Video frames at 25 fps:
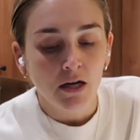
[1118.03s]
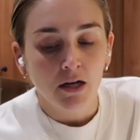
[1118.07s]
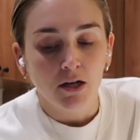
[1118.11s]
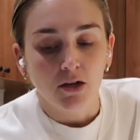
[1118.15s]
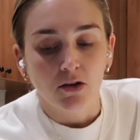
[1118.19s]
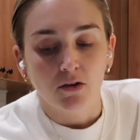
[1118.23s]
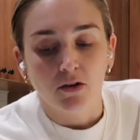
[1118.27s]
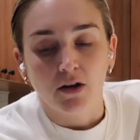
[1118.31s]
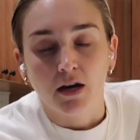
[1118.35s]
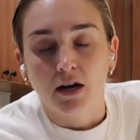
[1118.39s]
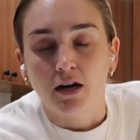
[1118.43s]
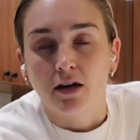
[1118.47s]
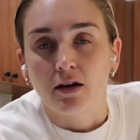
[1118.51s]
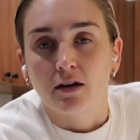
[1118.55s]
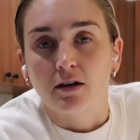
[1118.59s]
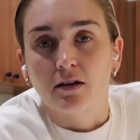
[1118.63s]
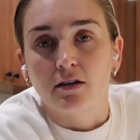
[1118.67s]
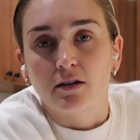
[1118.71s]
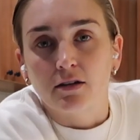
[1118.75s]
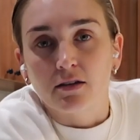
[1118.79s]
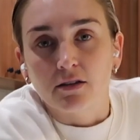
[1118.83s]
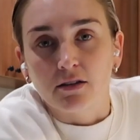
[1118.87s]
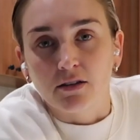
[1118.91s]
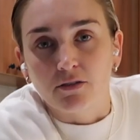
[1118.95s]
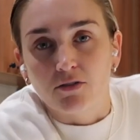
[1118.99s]
You
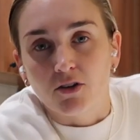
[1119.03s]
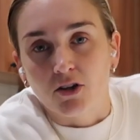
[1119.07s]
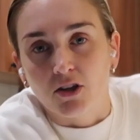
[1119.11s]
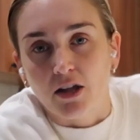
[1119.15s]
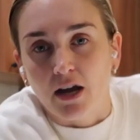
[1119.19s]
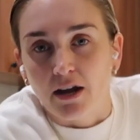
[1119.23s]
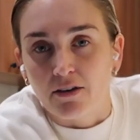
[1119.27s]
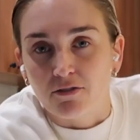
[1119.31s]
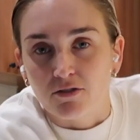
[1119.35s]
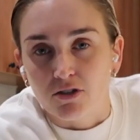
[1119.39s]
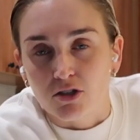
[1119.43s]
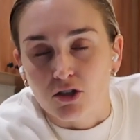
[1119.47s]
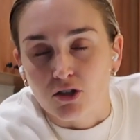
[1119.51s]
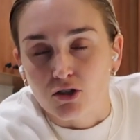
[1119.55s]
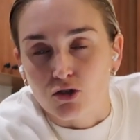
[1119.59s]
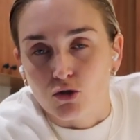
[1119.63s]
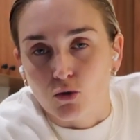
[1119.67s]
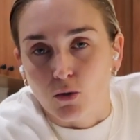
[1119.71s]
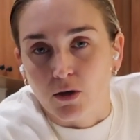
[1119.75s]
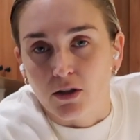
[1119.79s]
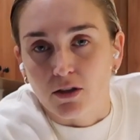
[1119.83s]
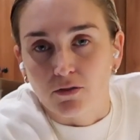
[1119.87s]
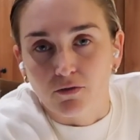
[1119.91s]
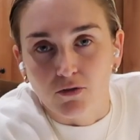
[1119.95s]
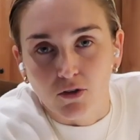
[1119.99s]
gotta live your life and
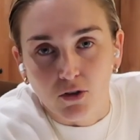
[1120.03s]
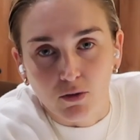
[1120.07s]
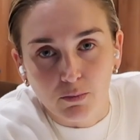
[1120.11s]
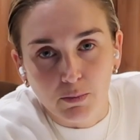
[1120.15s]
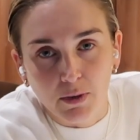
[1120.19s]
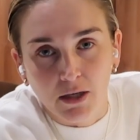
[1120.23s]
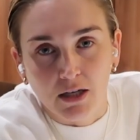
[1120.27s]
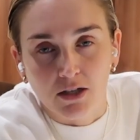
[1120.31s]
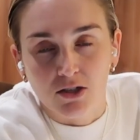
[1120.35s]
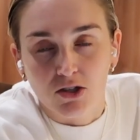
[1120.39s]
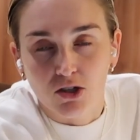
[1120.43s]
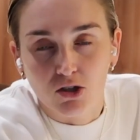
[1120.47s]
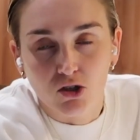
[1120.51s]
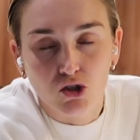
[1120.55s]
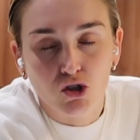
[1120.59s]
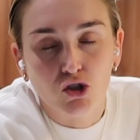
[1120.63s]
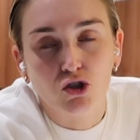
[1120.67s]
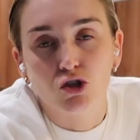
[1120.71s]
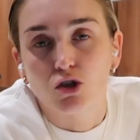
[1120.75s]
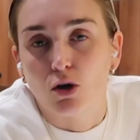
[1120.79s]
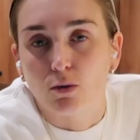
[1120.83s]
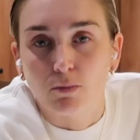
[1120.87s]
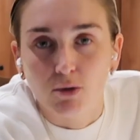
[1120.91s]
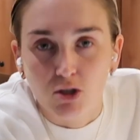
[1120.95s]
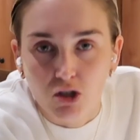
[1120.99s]
enjoy the food because there's
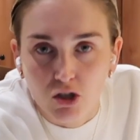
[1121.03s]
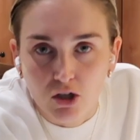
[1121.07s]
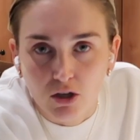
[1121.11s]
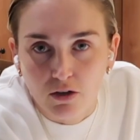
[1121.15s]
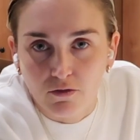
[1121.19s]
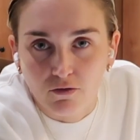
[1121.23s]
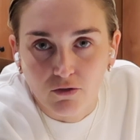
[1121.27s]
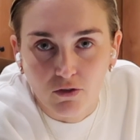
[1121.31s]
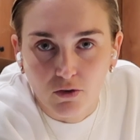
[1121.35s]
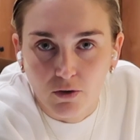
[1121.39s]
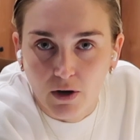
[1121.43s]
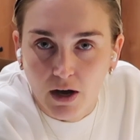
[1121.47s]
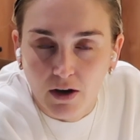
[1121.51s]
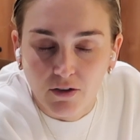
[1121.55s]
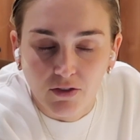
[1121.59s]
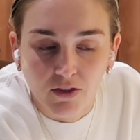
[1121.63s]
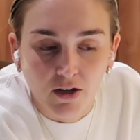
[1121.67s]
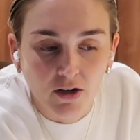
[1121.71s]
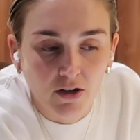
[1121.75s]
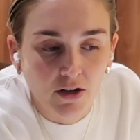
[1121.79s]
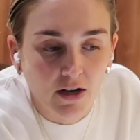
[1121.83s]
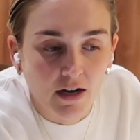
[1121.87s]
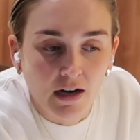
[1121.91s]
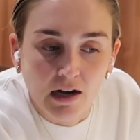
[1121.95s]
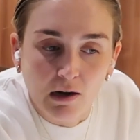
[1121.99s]
so much good food out
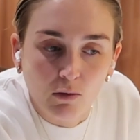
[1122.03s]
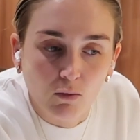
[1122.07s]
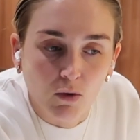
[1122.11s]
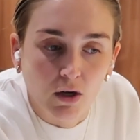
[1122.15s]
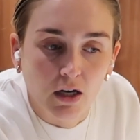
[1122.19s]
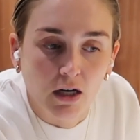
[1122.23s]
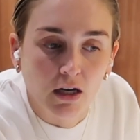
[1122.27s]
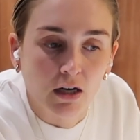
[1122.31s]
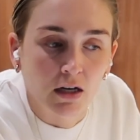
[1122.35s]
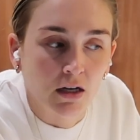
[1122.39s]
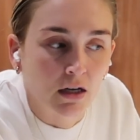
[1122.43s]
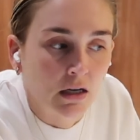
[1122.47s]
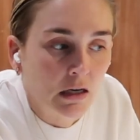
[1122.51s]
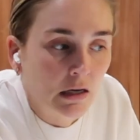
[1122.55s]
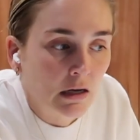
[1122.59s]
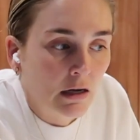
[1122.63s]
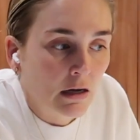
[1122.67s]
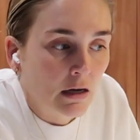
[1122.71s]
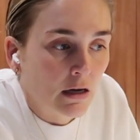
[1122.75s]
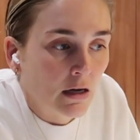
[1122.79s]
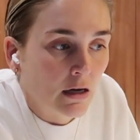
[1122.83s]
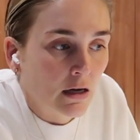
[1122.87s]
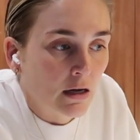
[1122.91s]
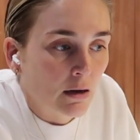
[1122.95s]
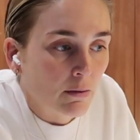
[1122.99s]
there, and I want to
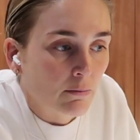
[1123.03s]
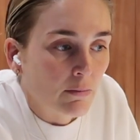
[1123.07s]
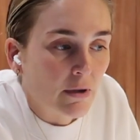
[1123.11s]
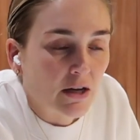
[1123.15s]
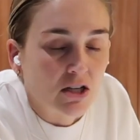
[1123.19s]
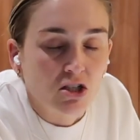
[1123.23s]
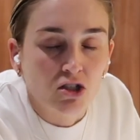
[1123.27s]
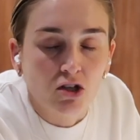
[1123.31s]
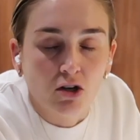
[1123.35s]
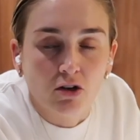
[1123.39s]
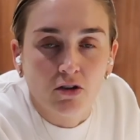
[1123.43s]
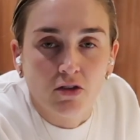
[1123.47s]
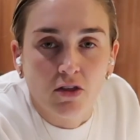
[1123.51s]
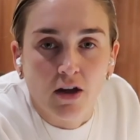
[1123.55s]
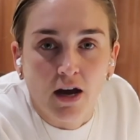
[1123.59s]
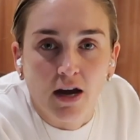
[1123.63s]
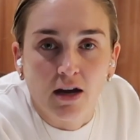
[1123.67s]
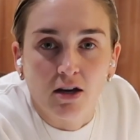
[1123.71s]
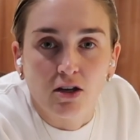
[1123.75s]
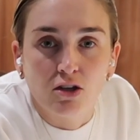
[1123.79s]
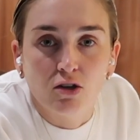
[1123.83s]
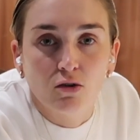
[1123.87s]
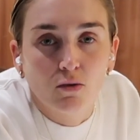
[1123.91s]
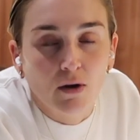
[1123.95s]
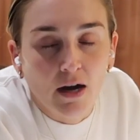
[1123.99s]
make sure
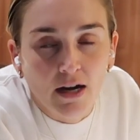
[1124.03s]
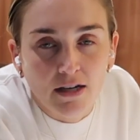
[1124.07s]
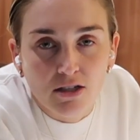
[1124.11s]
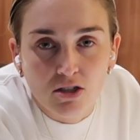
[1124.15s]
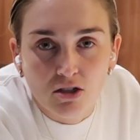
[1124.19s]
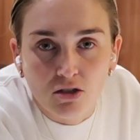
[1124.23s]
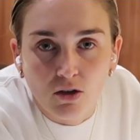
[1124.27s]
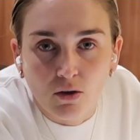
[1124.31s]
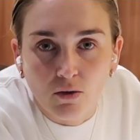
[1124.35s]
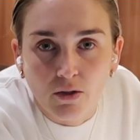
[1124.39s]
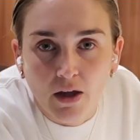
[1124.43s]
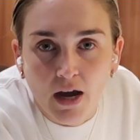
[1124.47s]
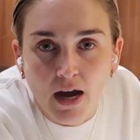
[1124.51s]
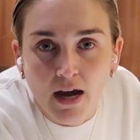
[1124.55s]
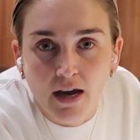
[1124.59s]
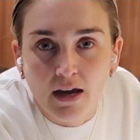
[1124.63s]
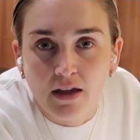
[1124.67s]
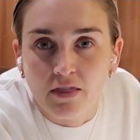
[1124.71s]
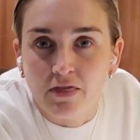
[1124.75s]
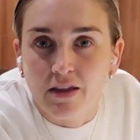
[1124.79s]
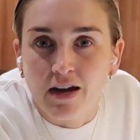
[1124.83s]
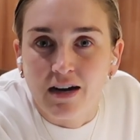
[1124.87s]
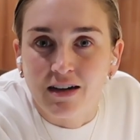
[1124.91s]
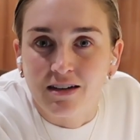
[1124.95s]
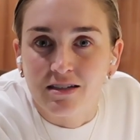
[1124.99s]
that you guys know that,
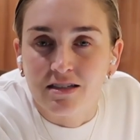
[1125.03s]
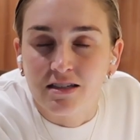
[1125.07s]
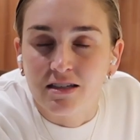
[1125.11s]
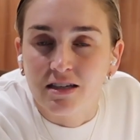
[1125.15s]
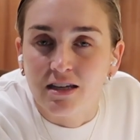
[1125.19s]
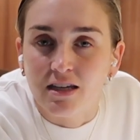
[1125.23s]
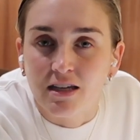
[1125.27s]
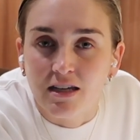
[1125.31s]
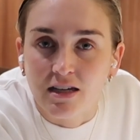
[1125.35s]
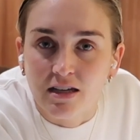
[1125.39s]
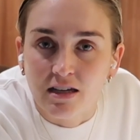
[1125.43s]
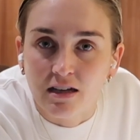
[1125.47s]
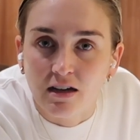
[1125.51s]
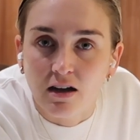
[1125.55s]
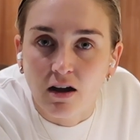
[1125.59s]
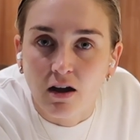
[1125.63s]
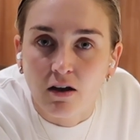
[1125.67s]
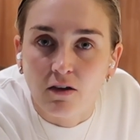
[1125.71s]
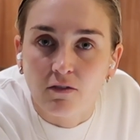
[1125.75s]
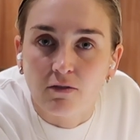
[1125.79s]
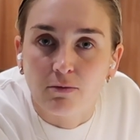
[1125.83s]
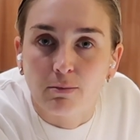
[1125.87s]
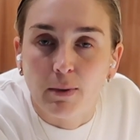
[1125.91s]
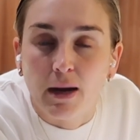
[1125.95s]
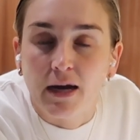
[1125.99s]
and that is the key
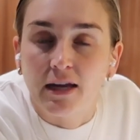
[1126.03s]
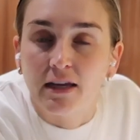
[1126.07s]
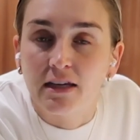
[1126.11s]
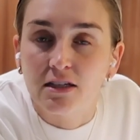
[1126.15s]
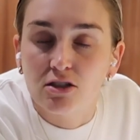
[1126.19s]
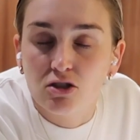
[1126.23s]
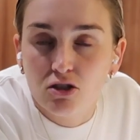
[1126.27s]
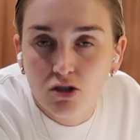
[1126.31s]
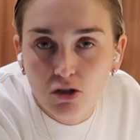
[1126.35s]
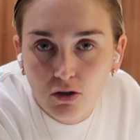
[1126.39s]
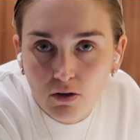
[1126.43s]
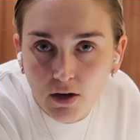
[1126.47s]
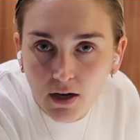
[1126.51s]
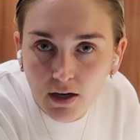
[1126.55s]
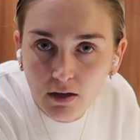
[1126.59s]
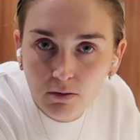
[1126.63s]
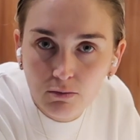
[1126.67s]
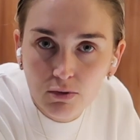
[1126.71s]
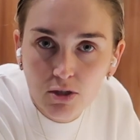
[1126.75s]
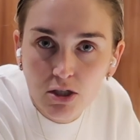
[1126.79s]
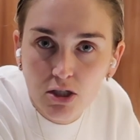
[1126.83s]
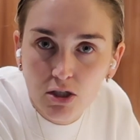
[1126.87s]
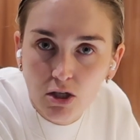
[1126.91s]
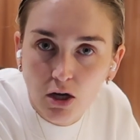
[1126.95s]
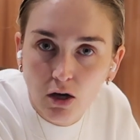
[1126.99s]
of my Instagram.
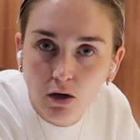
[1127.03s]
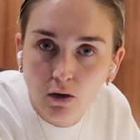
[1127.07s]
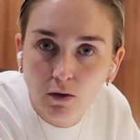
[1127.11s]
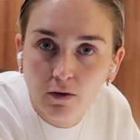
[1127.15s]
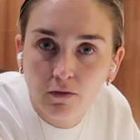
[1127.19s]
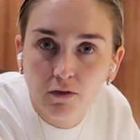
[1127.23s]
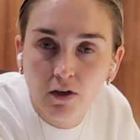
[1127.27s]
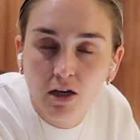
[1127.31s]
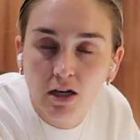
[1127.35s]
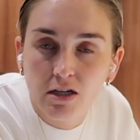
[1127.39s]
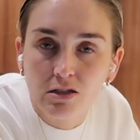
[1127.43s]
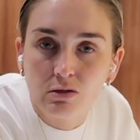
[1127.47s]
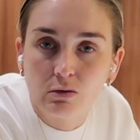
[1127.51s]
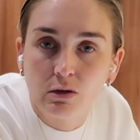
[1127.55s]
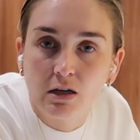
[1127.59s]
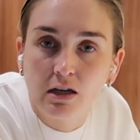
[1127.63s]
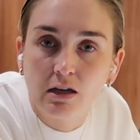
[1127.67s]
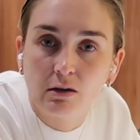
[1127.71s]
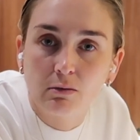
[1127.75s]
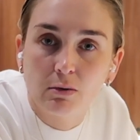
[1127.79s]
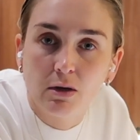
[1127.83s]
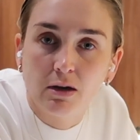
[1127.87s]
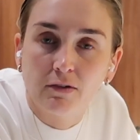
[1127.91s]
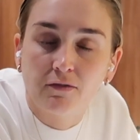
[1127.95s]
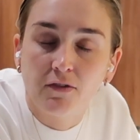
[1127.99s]
So if you guys want to
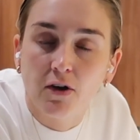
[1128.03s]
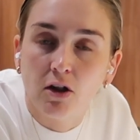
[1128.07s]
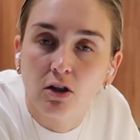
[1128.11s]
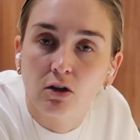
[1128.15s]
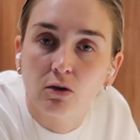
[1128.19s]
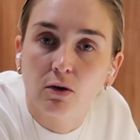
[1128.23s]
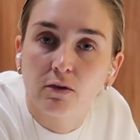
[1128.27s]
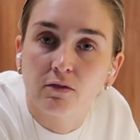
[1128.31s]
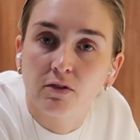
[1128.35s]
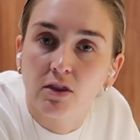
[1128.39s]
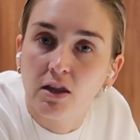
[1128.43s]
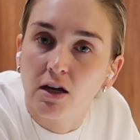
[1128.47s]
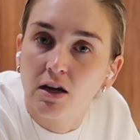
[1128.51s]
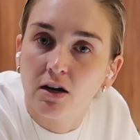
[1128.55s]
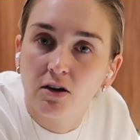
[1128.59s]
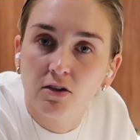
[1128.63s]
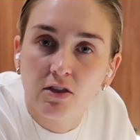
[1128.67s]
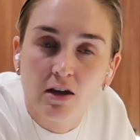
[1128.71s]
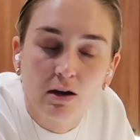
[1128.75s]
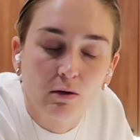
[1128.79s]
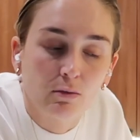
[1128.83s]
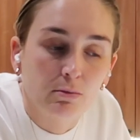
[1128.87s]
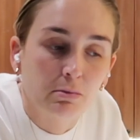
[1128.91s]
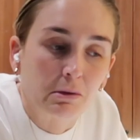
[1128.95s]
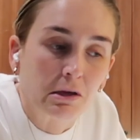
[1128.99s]
give me a follow over there,
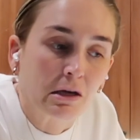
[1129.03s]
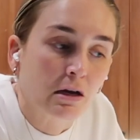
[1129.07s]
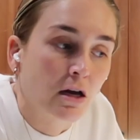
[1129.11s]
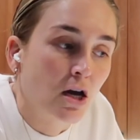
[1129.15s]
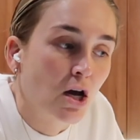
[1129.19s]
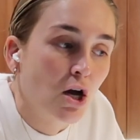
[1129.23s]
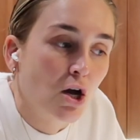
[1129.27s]
that would be